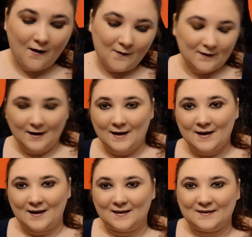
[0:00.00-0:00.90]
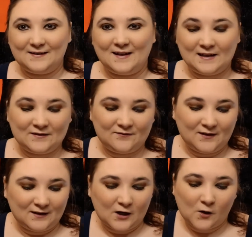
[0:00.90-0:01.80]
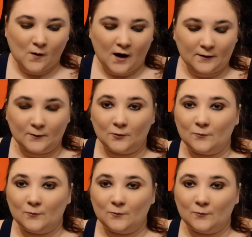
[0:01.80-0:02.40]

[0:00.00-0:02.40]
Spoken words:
Okay, today's video I will